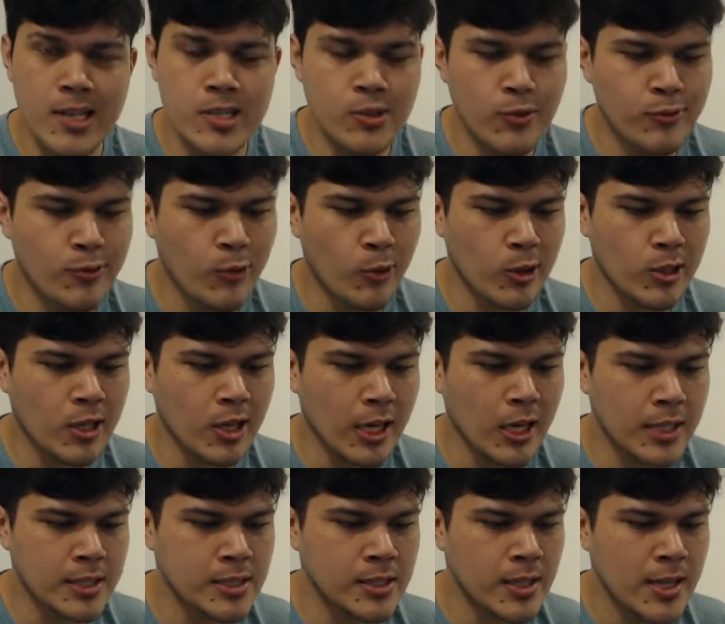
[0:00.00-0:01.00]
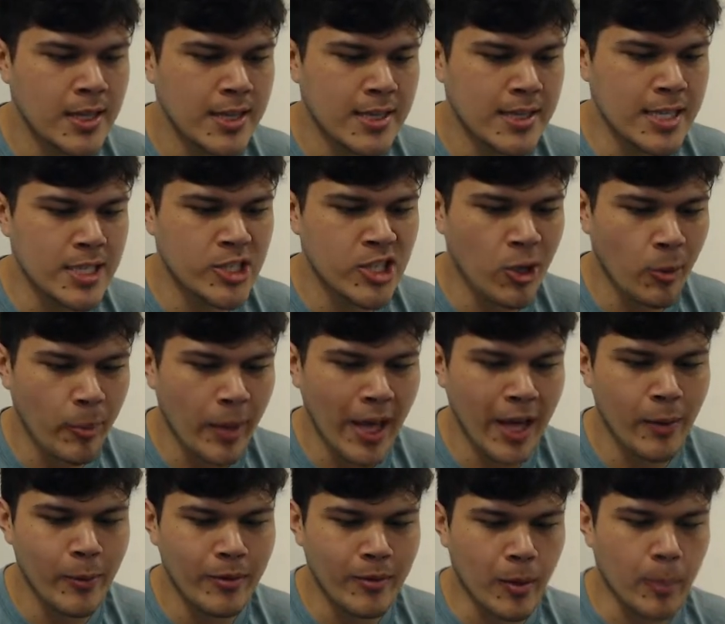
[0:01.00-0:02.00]
4-cost, the Chill
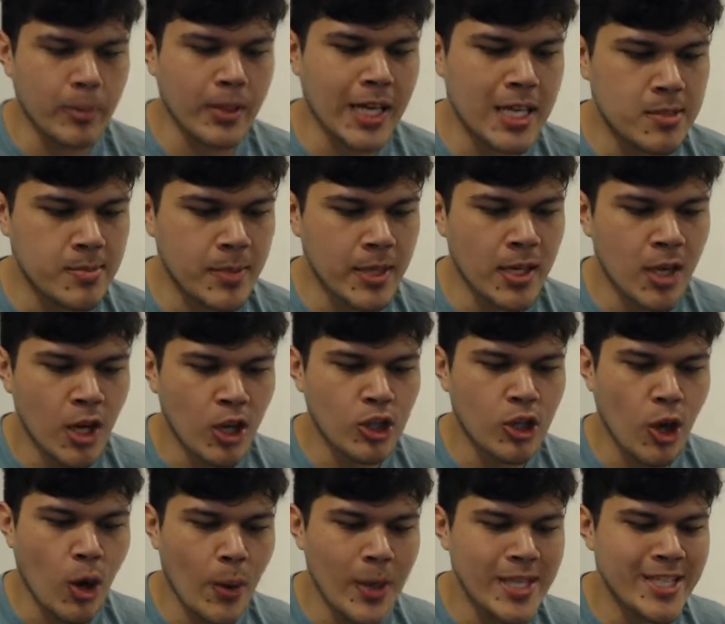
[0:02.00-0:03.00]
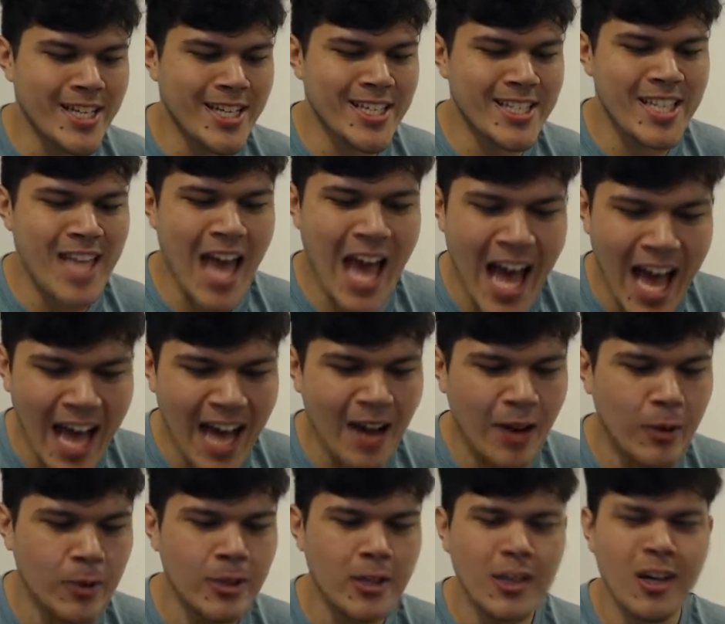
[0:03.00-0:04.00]
Penguin replacement, going to
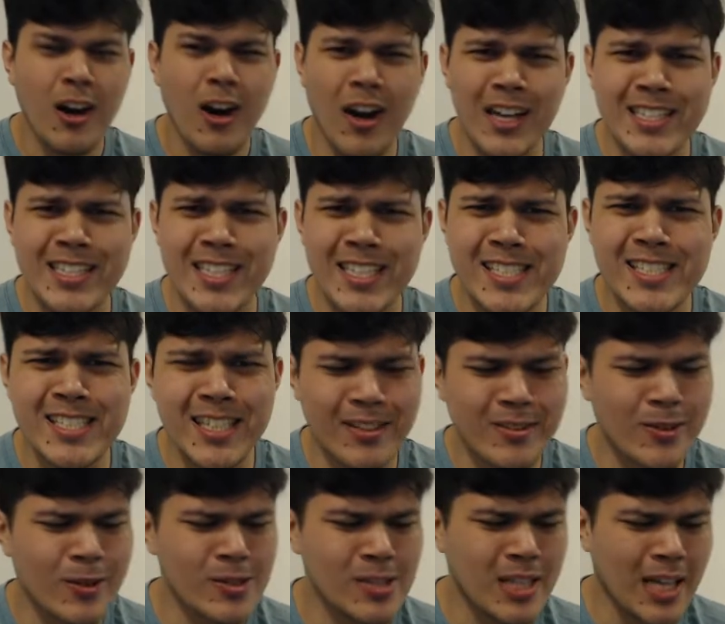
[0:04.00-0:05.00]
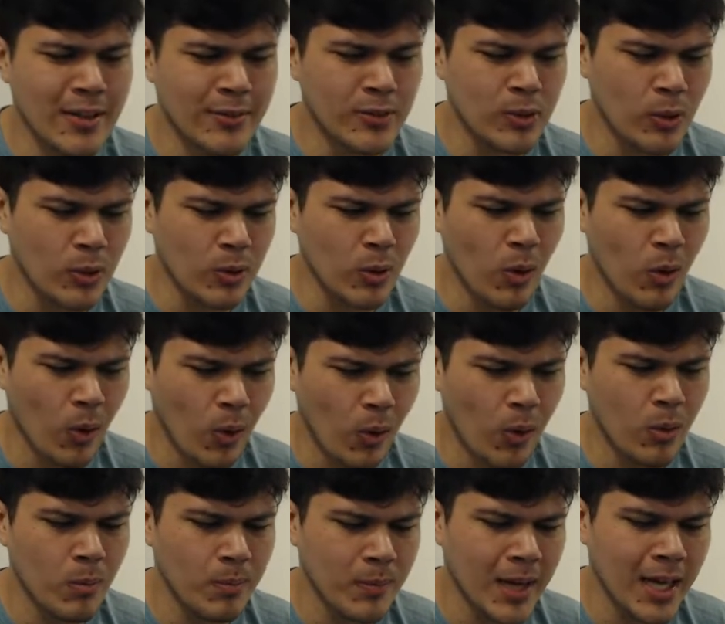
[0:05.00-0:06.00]
town on this Zero's life total.
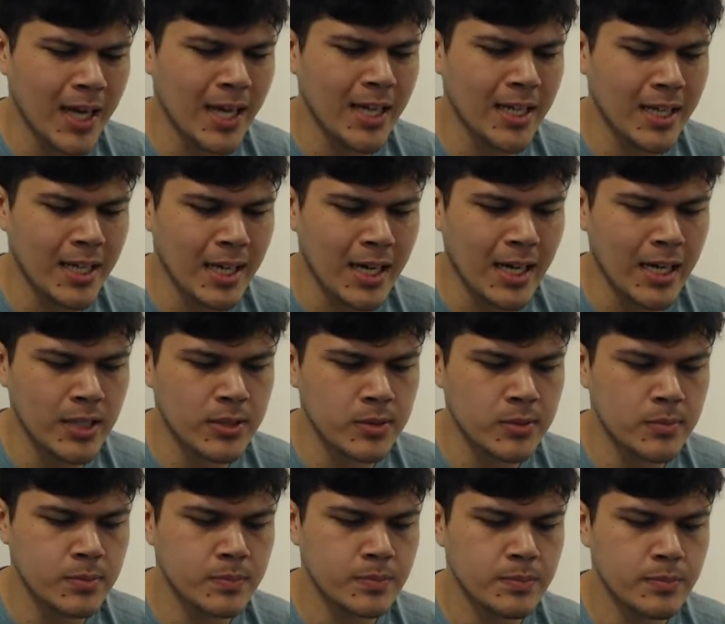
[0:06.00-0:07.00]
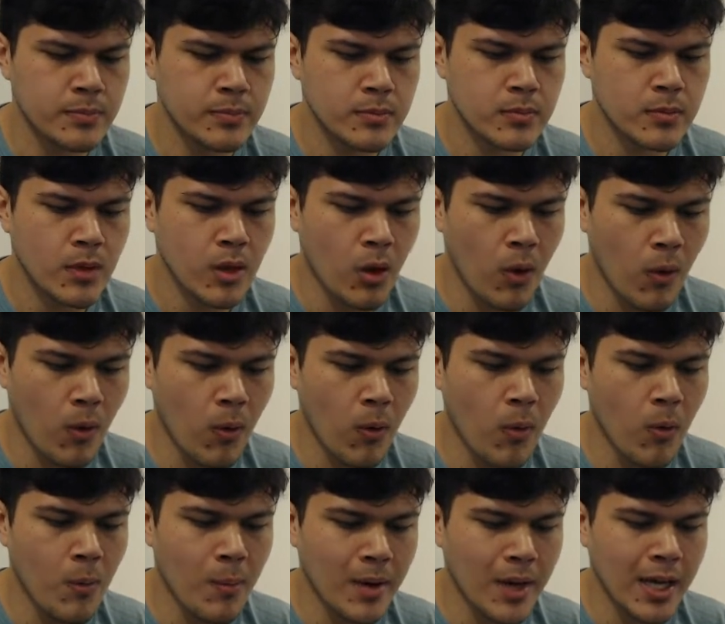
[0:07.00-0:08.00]
Oh my gosh.
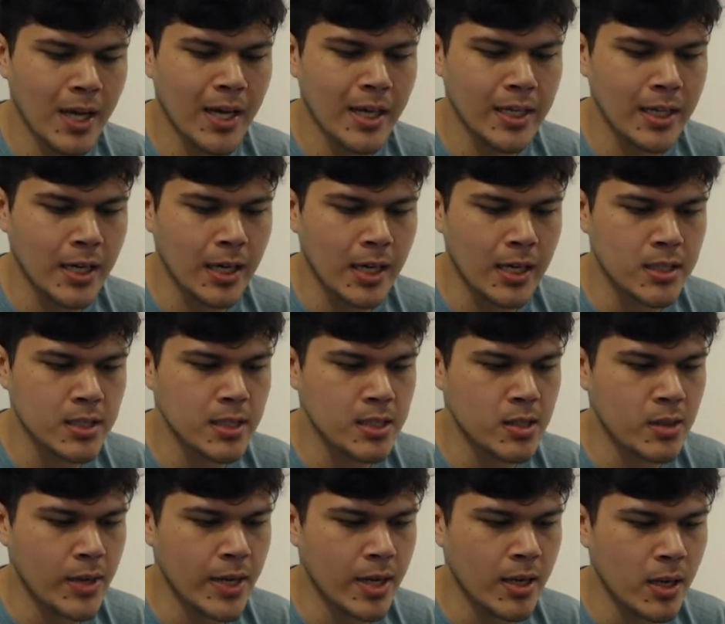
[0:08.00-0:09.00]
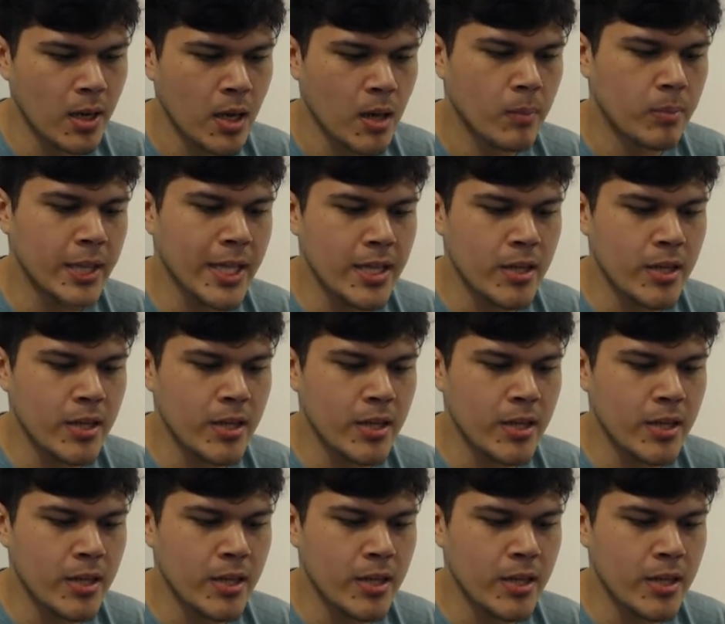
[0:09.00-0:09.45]
Oh my gosh. Let's go ahead, play the